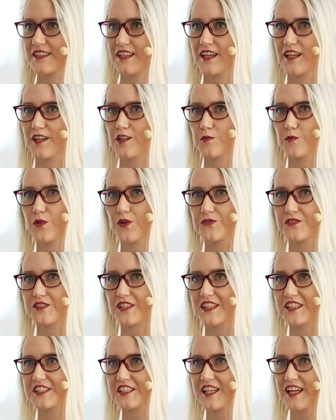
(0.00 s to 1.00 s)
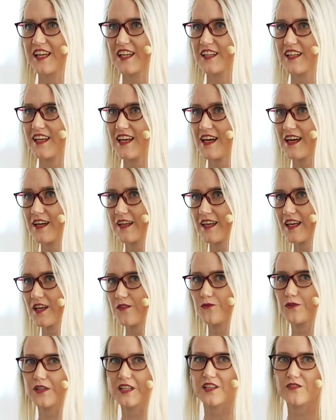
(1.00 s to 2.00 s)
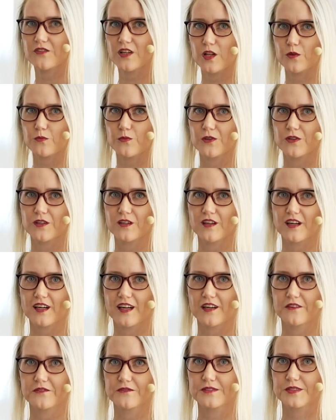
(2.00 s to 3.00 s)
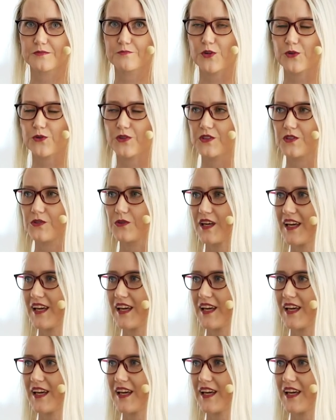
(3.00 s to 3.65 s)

the most cliche that every developer I have spoken to